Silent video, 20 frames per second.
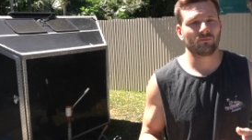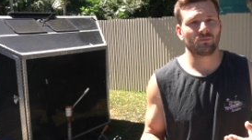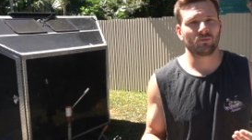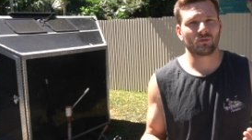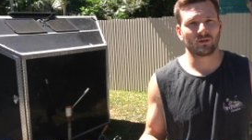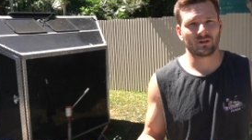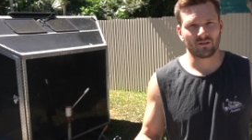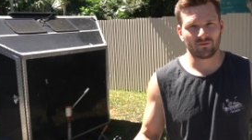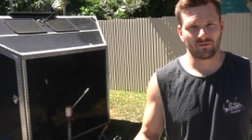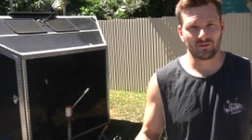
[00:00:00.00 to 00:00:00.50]

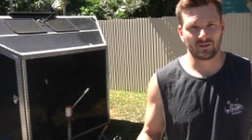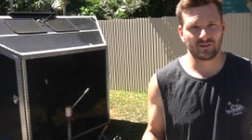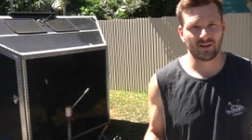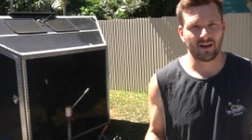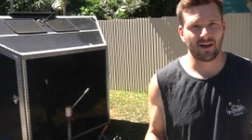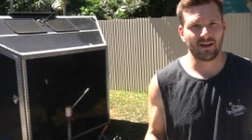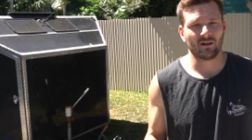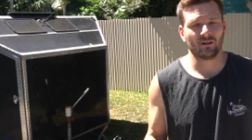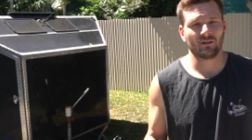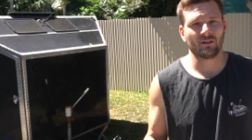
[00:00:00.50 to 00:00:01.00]
put it up for
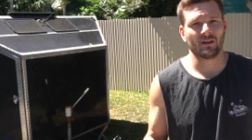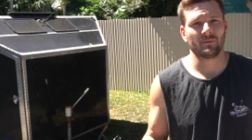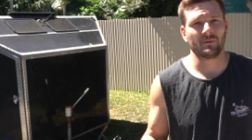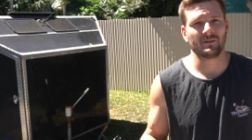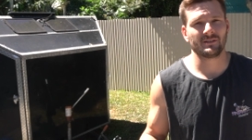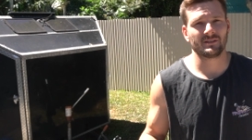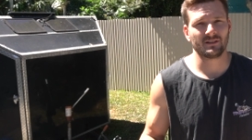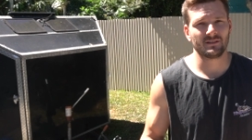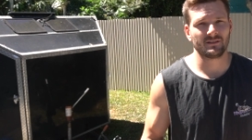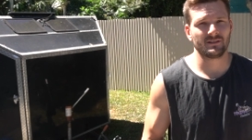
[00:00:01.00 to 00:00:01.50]
sale, and
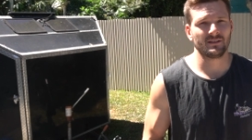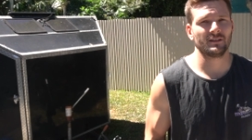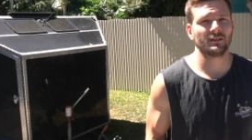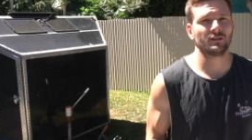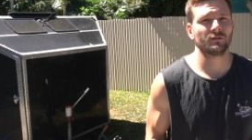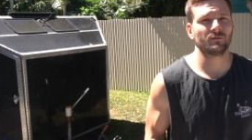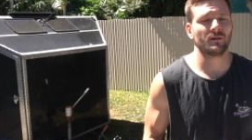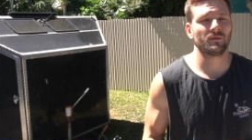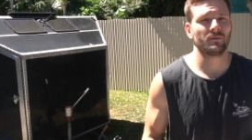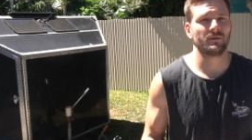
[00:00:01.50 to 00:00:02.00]
we did a
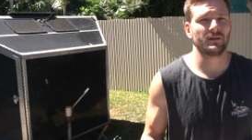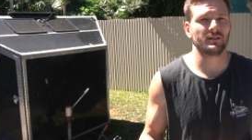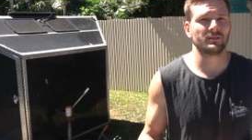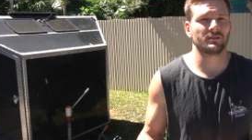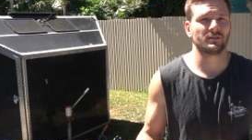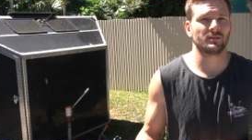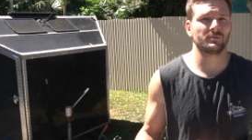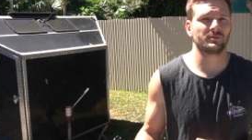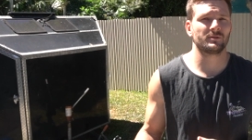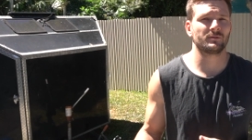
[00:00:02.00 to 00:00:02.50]
deal where we
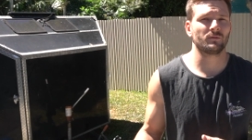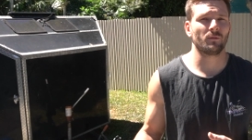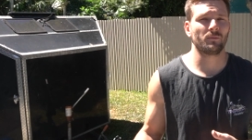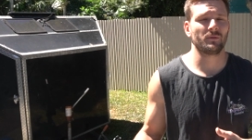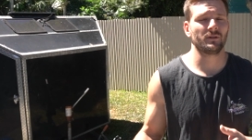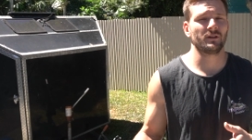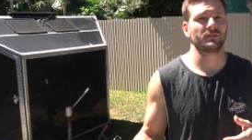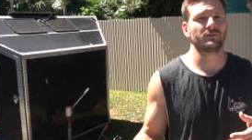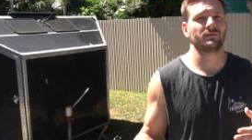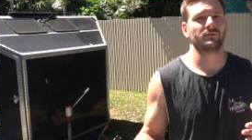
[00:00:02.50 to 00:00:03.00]
ended up
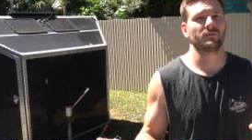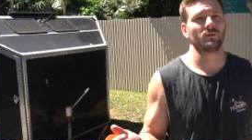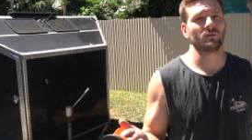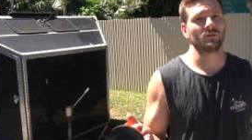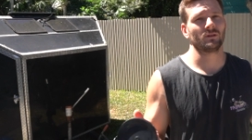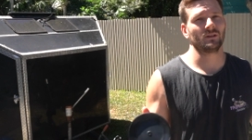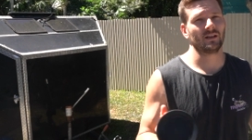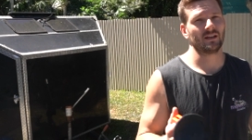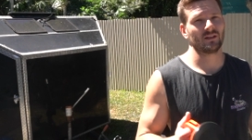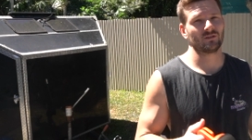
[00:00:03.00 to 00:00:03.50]
swapping it for
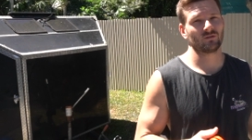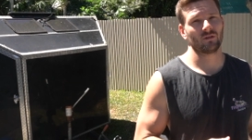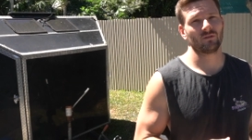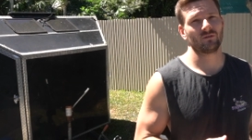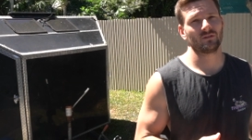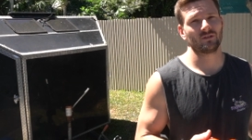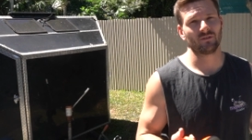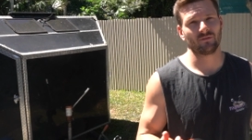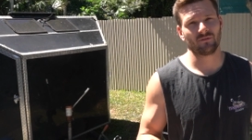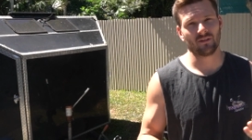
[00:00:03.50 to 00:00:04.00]
a Land
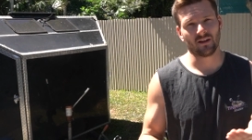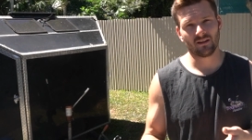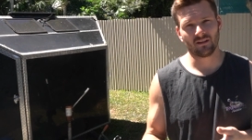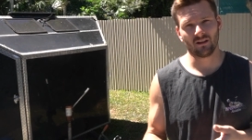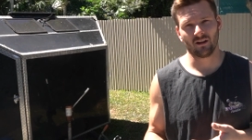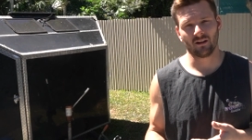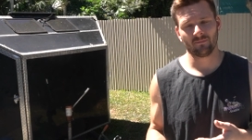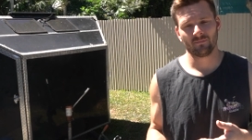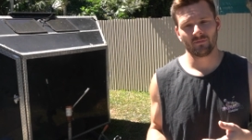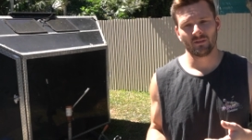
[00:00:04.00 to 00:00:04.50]
Rover
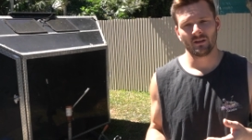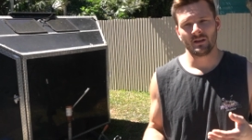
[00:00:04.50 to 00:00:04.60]
Defender.